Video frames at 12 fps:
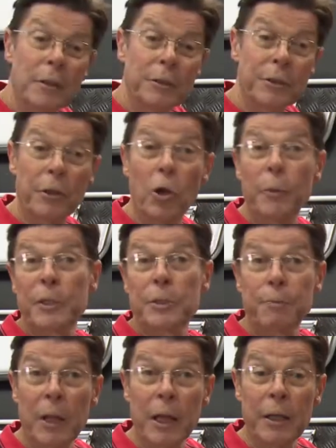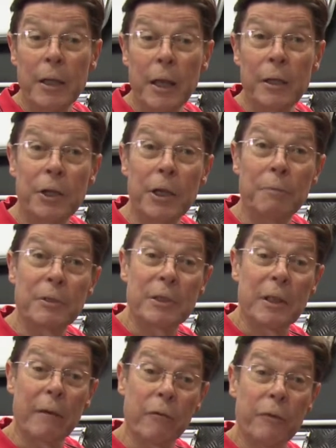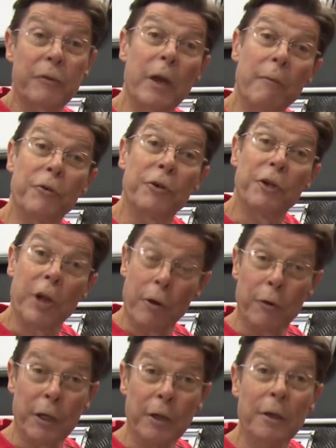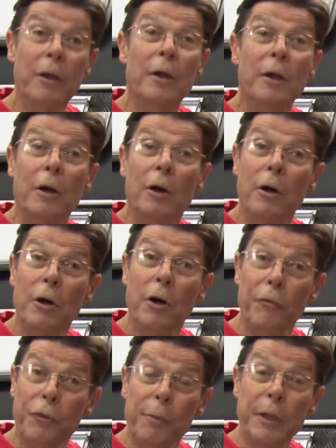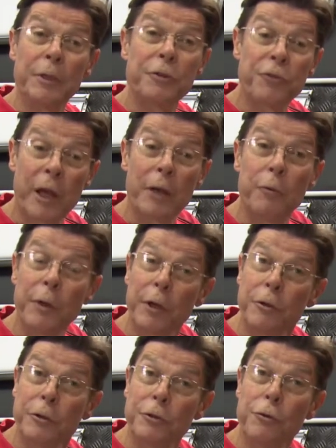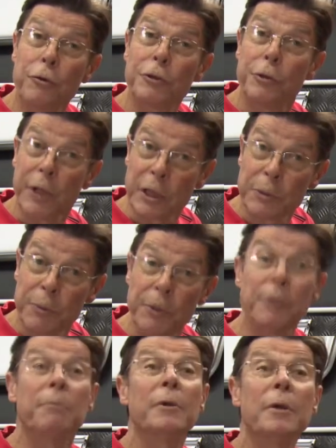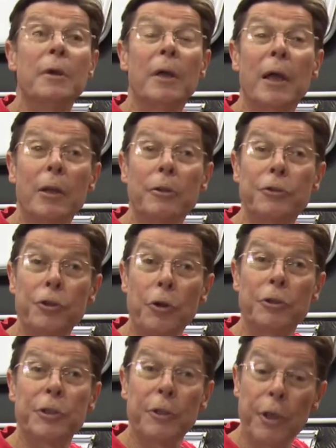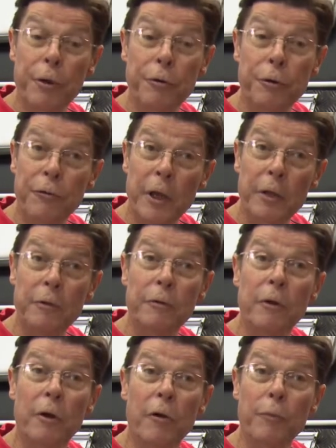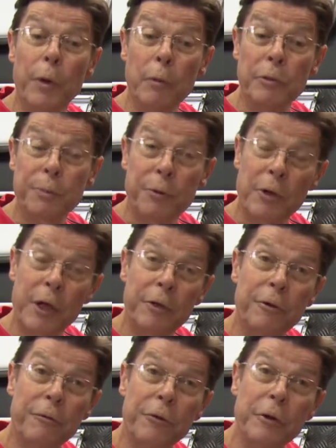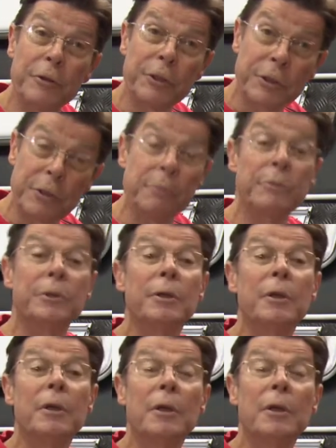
So to help explain how to keep this level of comfort going off the beaten track, we're going to talk to an expert, Allan Johnson, the owner and founder of Melbourne's Piranha Off-Road Systems.